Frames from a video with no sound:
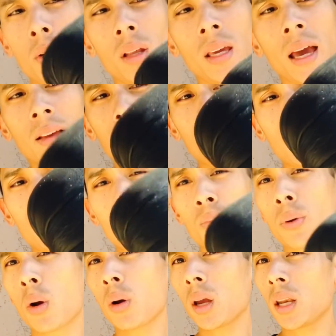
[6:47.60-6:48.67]
really has a nice
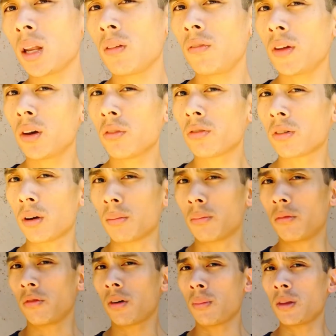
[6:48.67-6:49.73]
broken in feel
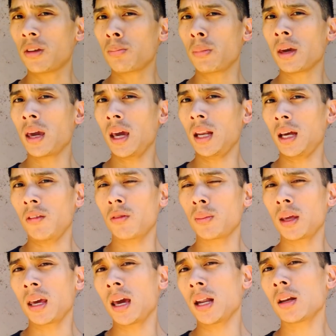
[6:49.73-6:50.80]
from the beginning,
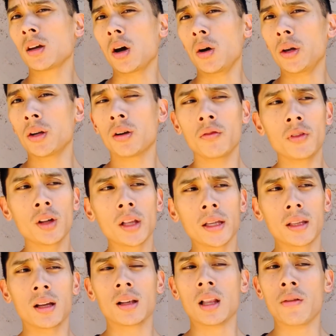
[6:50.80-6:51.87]
from the get-go. You don't feel
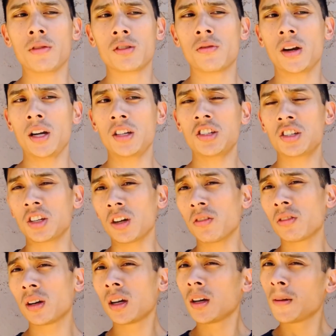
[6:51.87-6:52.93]
like the glove is very stiff.
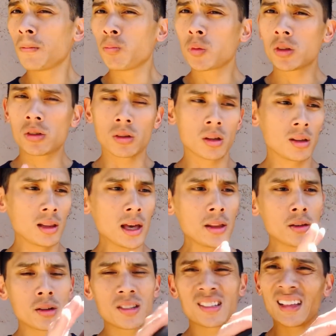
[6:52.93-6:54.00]
So the
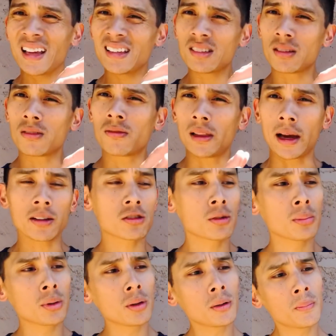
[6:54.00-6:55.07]
leather is nice and
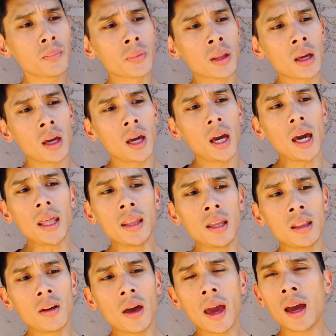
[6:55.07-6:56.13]
flexible, and
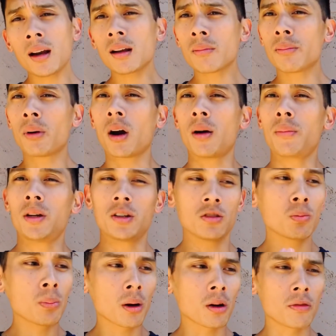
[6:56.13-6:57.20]
then the hand compartment
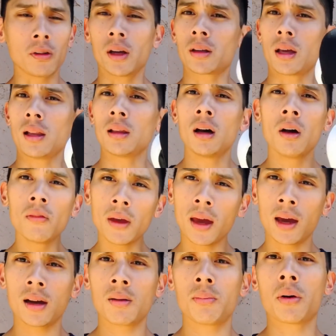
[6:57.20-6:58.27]
is perfect. I love the
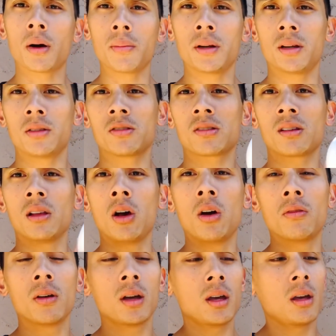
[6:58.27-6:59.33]
hand compartment on this
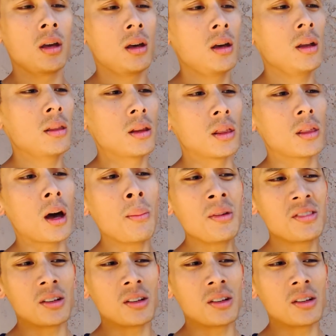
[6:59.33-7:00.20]
glove. The thumb